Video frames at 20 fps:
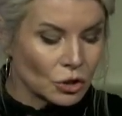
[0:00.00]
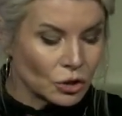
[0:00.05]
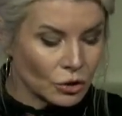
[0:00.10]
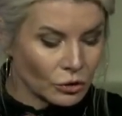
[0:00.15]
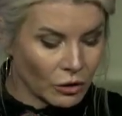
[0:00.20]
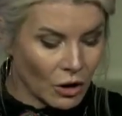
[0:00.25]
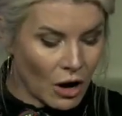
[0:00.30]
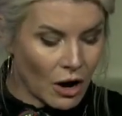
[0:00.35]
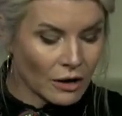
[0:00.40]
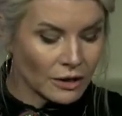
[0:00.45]

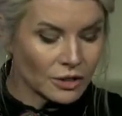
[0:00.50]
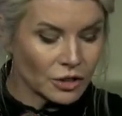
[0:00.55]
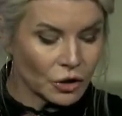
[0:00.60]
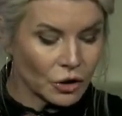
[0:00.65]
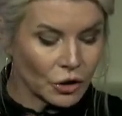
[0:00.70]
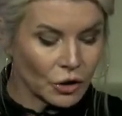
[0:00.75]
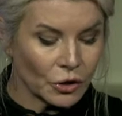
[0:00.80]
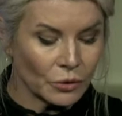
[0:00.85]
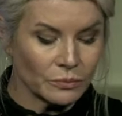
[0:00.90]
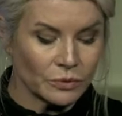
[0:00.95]

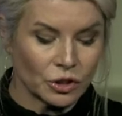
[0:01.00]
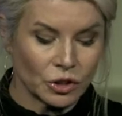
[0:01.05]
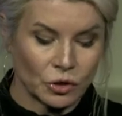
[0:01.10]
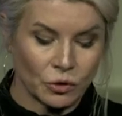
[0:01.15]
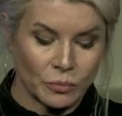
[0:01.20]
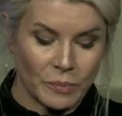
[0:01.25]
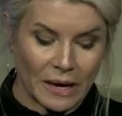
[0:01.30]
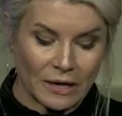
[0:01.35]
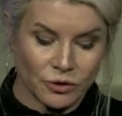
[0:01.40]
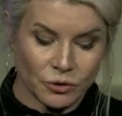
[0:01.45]
long-term,
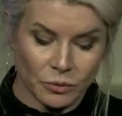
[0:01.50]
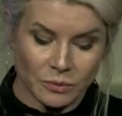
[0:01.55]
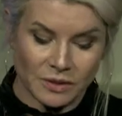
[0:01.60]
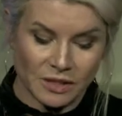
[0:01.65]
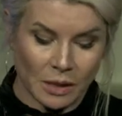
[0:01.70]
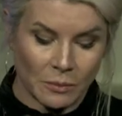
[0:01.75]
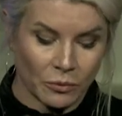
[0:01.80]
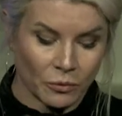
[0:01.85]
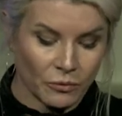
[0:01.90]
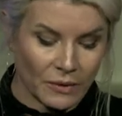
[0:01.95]
two-bedroom
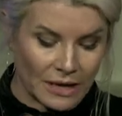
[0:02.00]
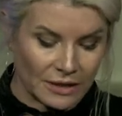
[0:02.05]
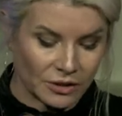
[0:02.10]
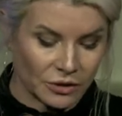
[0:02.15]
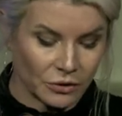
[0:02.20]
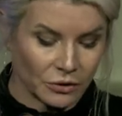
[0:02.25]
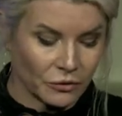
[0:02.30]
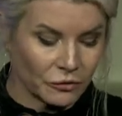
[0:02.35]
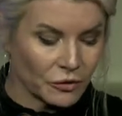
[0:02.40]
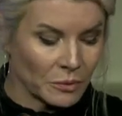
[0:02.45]
summer
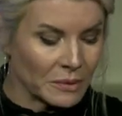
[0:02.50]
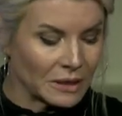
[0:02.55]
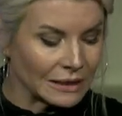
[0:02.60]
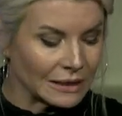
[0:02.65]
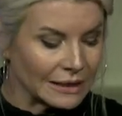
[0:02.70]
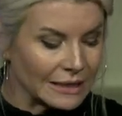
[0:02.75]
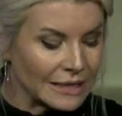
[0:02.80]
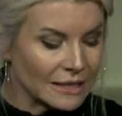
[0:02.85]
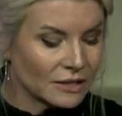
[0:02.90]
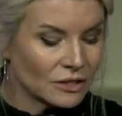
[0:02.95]
rental from at
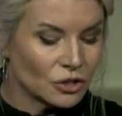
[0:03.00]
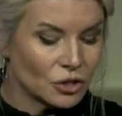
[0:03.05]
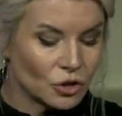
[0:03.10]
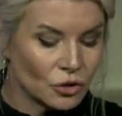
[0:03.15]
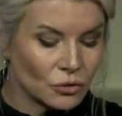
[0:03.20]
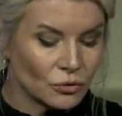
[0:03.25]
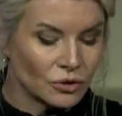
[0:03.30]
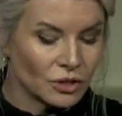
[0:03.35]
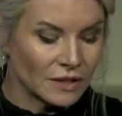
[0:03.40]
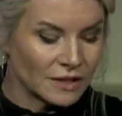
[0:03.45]
least
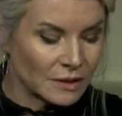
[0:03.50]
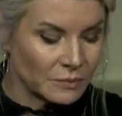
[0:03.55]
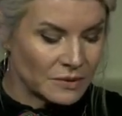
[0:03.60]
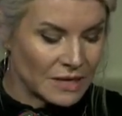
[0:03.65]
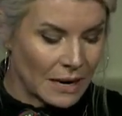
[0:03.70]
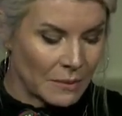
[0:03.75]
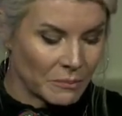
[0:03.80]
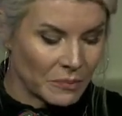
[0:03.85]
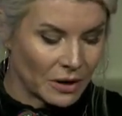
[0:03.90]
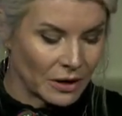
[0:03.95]
June to
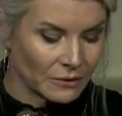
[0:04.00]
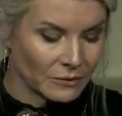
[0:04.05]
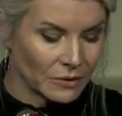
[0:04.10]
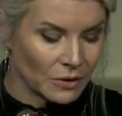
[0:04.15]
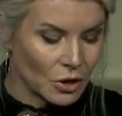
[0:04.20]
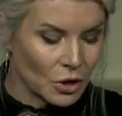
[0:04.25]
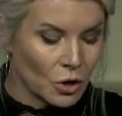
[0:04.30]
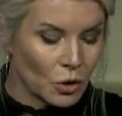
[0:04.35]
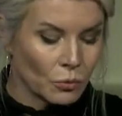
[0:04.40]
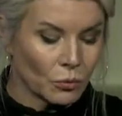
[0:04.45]
September.
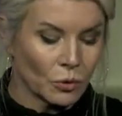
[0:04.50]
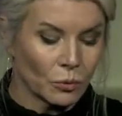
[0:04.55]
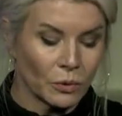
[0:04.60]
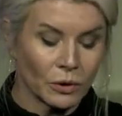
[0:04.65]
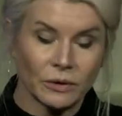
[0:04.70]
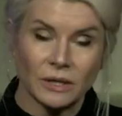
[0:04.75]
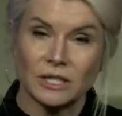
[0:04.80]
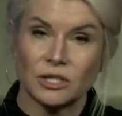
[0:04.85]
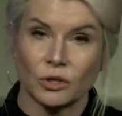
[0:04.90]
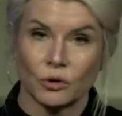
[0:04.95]
We're
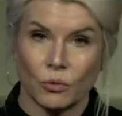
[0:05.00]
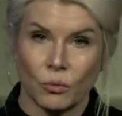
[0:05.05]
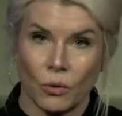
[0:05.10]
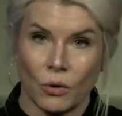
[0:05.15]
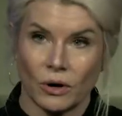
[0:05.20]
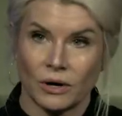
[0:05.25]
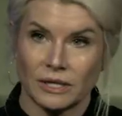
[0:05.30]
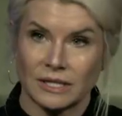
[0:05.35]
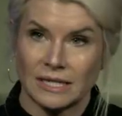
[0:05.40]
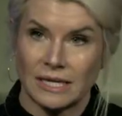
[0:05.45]
willing to
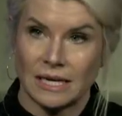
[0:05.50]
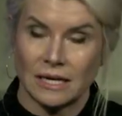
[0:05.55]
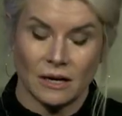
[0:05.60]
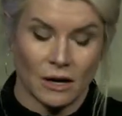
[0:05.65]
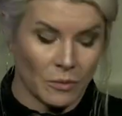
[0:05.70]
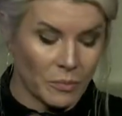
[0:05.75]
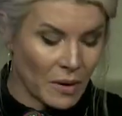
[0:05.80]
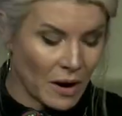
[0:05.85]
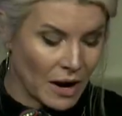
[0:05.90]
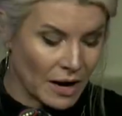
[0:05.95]
quarantine
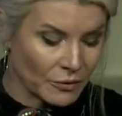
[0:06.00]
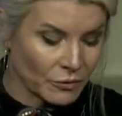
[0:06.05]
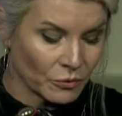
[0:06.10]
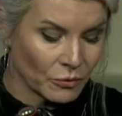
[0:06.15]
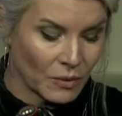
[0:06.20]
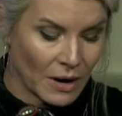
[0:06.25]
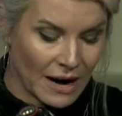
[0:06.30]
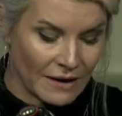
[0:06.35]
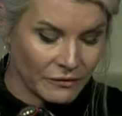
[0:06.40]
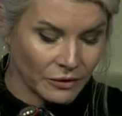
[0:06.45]
upon
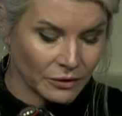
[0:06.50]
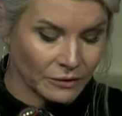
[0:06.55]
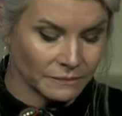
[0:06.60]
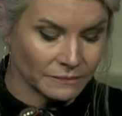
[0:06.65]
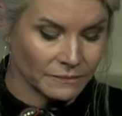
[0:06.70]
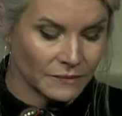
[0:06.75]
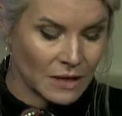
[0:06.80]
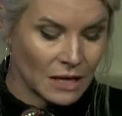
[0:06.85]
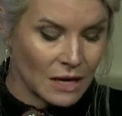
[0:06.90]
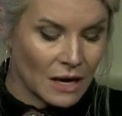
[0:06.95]
arrival.
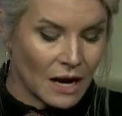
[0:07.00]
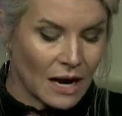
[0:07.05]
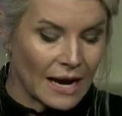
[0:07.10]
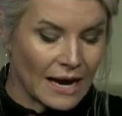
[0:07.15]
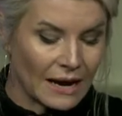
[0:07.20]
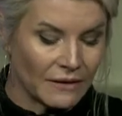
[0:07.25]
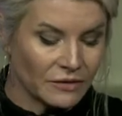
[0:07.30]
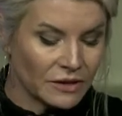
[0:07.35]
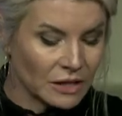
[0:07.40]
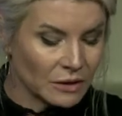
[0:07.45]
I
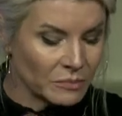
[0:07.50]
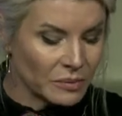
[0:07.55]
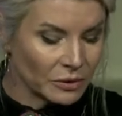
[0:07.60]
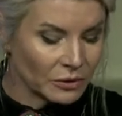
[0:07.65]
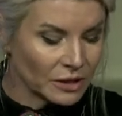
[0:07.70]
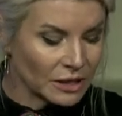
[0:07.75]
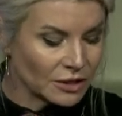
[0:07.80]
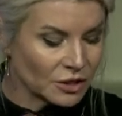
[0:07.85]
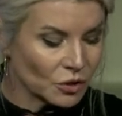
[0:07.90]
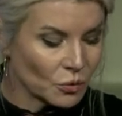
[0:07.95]
have the
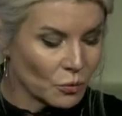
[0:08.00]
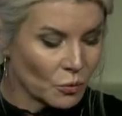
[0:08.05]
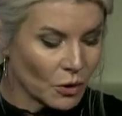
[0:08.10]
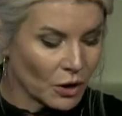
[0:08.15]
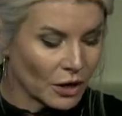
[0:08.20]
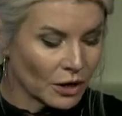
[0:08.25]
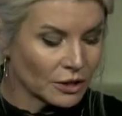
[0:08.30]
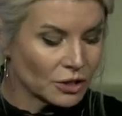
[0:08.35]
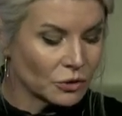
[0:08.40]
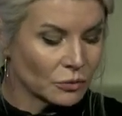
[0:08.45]
ability to
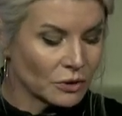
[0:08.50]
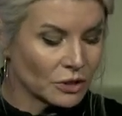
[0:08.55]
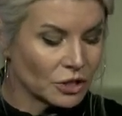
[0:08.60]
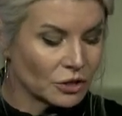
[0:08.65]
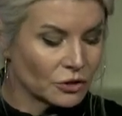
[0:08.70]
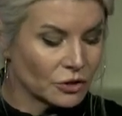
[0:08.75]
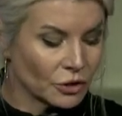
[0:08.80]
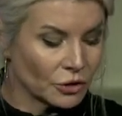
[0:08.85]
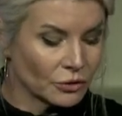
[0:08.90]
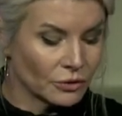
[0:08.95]
work
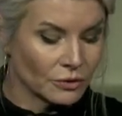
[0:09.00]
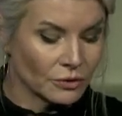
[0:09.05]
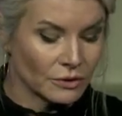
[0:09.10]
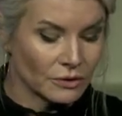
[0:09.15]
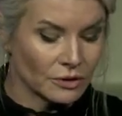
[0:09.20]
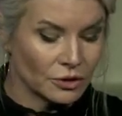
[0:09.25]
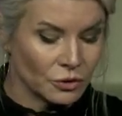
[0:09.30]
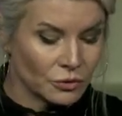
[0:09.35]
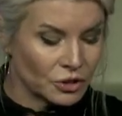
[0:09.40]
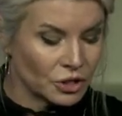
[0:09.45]

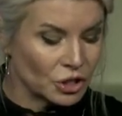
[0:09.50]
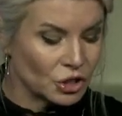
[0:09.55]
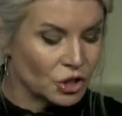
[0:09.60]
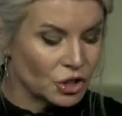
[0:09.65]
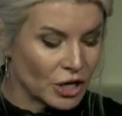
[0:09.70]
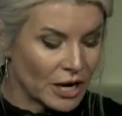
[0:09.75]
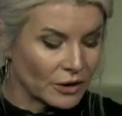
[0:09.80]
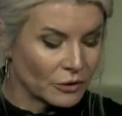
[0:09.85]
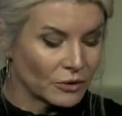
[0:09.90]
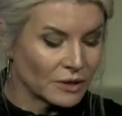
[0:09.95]
due to
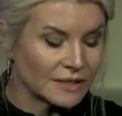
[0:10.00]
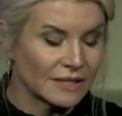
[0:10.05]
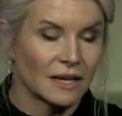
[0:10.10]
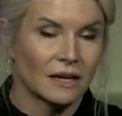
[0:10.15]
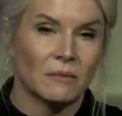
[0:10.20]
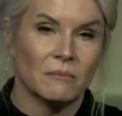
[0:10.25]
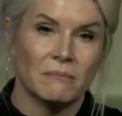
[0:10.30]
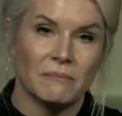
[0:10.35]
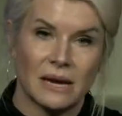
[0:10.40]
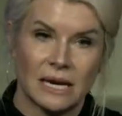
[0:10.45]
generous and
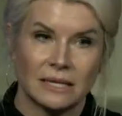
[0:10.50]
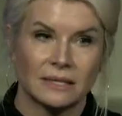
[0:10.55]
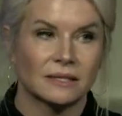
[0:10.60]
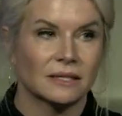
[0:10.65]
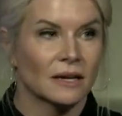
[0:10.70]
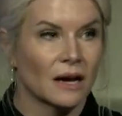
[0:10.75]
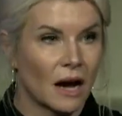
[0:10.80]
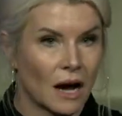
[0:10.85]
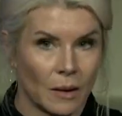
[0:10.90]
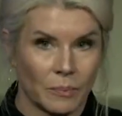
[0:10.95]

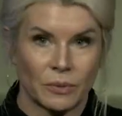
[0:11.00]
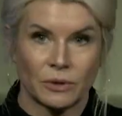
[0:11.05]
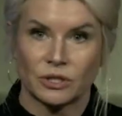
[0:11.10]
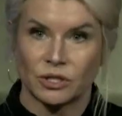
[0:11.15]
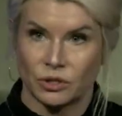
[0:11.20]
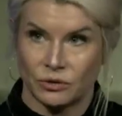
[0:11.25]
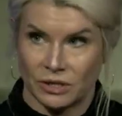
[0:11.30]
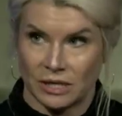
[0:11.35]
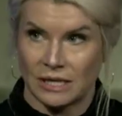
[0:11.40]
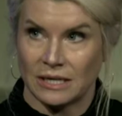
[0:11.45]
amazing
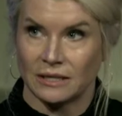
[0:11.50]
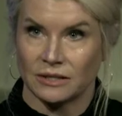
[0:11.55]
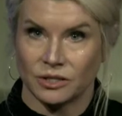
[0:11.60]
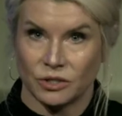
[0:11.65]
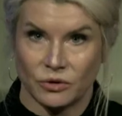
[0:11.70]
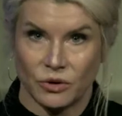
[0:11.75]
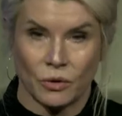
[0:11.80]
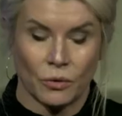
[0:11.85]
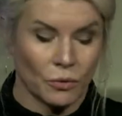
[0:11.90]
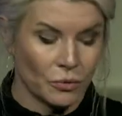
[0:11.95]
opportunities,
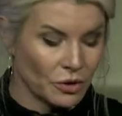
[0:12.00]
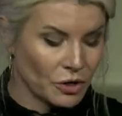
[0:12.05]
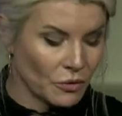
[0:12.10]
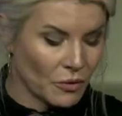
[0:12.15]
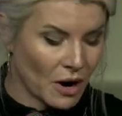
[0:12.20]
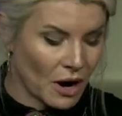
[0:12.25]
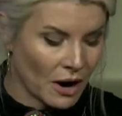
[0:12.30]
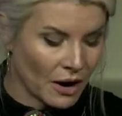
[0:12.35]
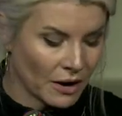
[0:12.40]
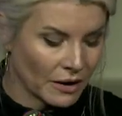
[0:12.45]
you know who you
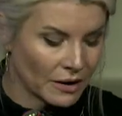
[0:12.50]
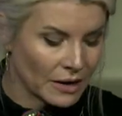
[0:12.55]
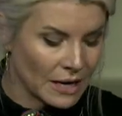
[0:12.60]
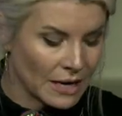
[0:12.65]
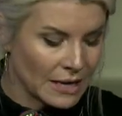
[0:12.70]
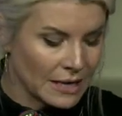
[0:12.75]
are,